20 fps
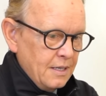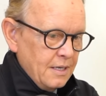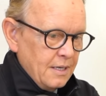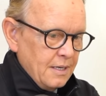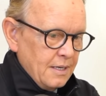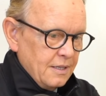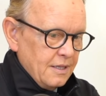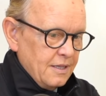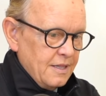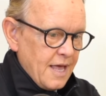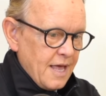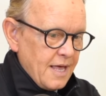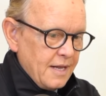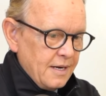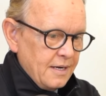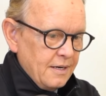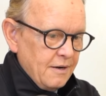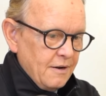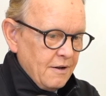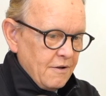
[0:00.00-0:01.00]

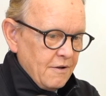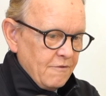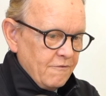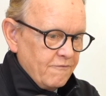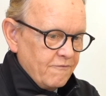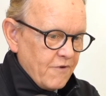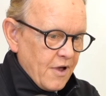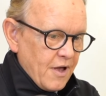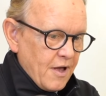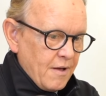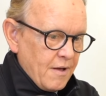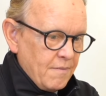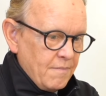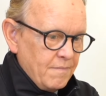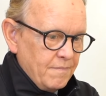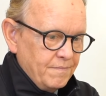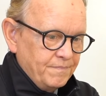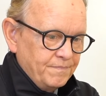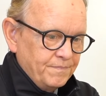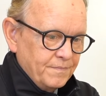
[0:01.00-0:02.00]
Then
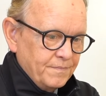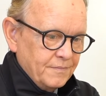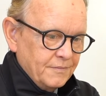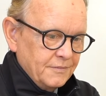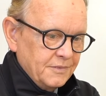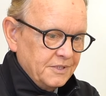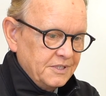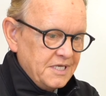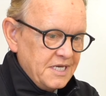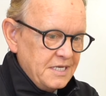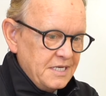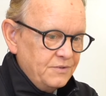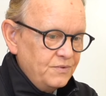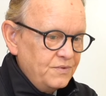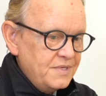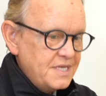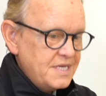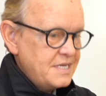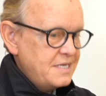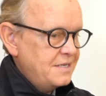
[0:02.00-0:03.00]
from C to
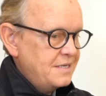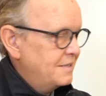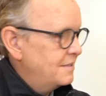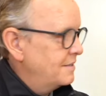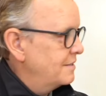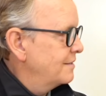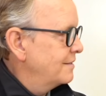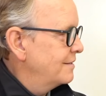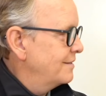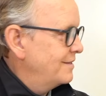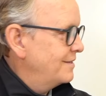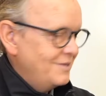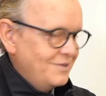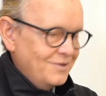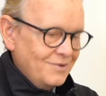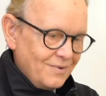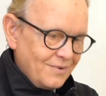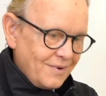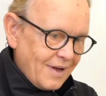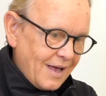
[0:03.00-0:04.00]
D,
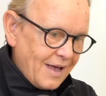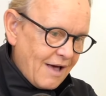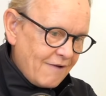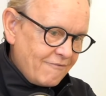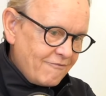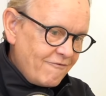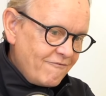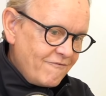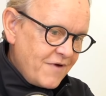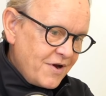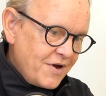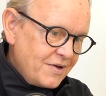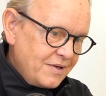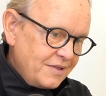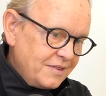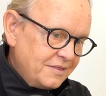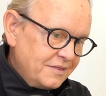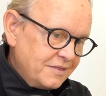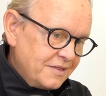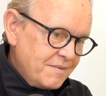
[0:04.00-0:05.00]
you have a very
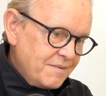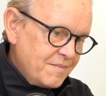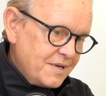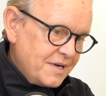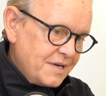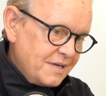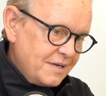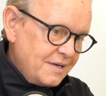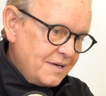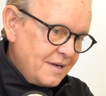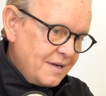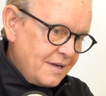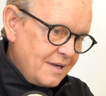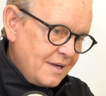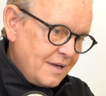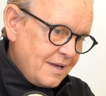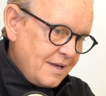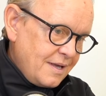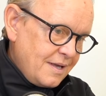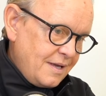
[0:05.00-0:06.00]
limited
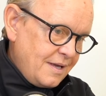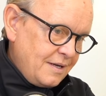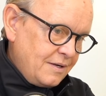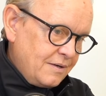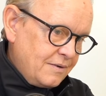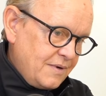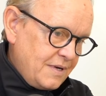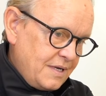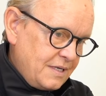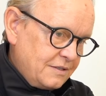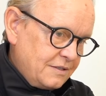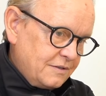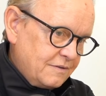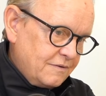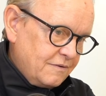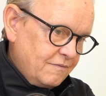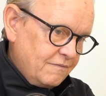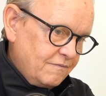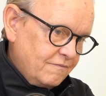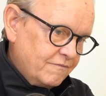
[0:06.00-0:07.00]
increased
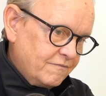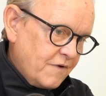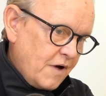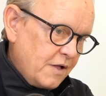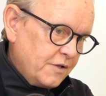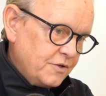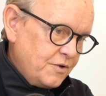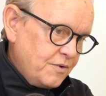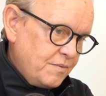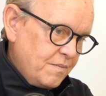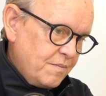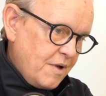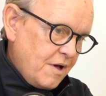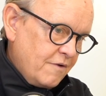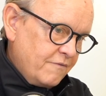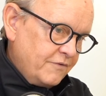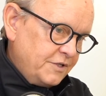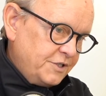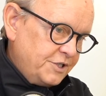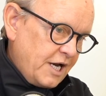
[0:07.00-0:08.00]
volume
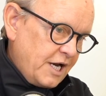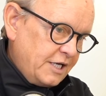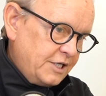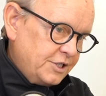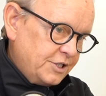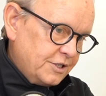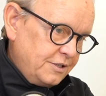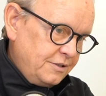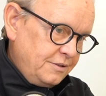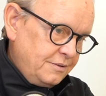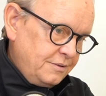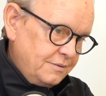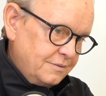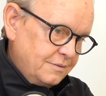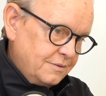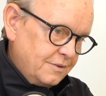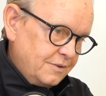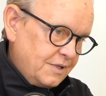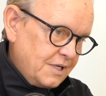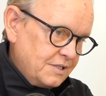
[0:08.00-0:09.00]
of ejection.
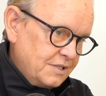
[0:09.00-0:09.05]
Okay.